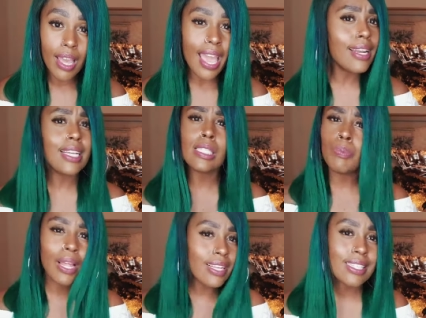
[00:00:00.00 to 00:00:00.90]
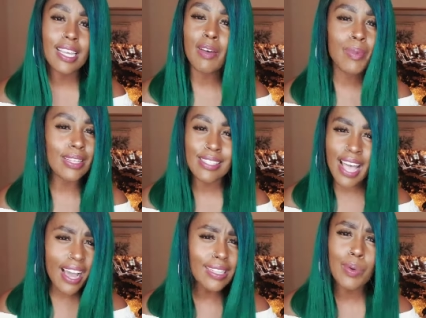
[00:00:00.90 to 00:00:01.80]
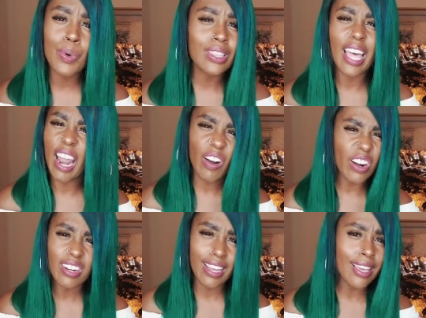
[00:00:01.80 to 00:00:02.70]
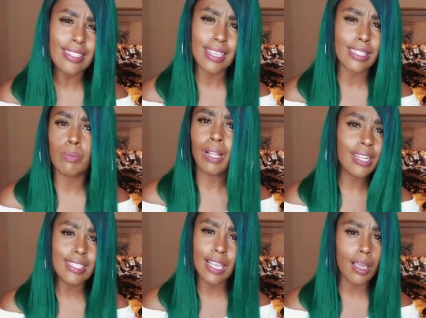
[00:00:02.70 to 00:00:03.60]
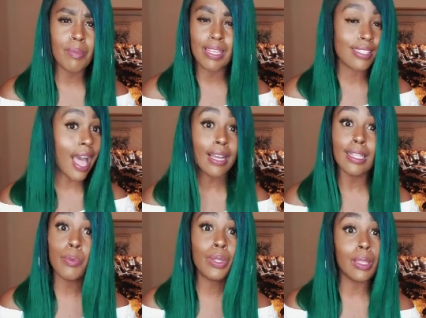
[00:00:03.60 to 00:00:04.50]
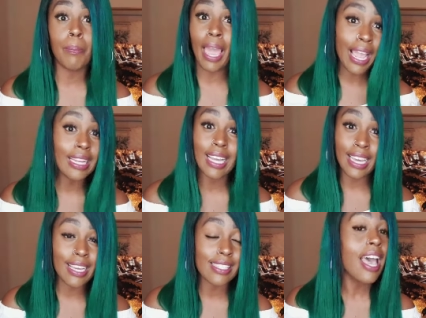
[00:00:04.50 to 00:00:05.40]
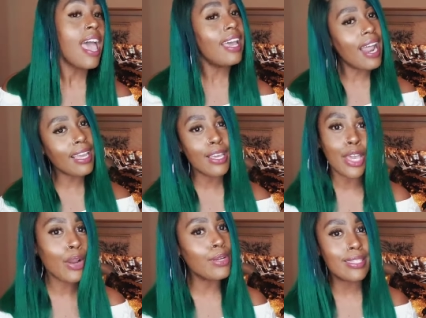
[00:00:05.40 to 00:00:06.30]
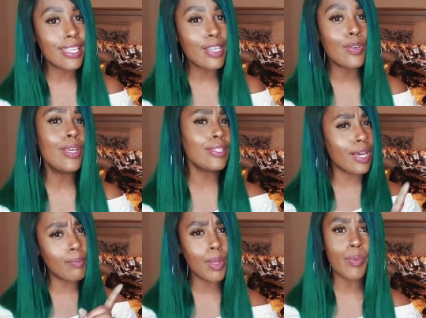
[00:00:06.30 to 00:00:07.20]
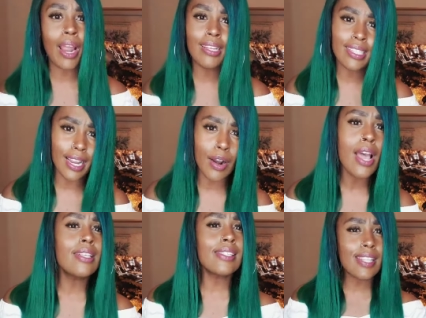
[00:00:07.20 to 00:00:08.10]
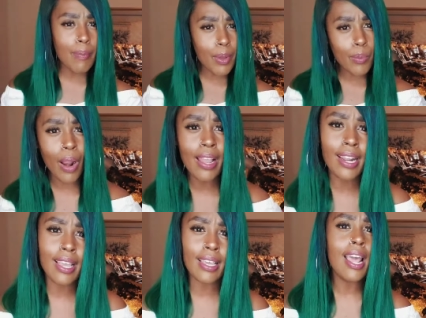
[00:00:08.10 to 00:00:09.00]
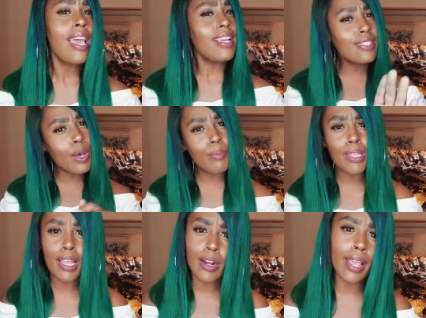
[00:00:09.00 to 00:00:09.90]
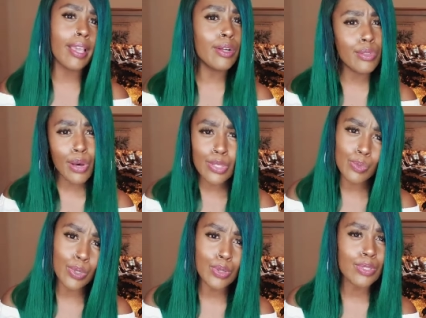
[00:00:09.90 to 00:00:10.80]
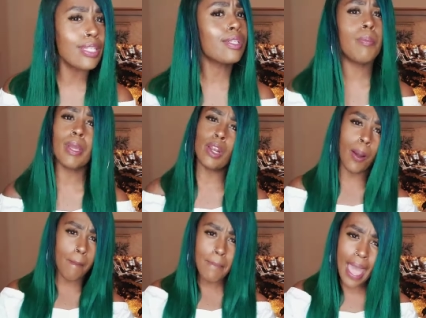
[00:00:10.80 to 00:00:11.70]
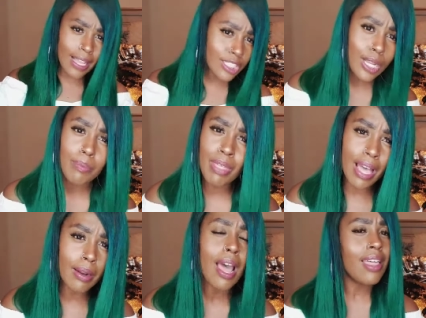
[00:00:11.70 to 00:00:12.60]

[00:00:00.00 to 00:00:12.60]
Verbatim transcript: and explain to him exactly what the hurt is, explain to him exactly what the pain is. And I can guarantee you, he's going to be right there, stepping right in. He's going to be there to heal those wounds. He's going to be there to patch up that,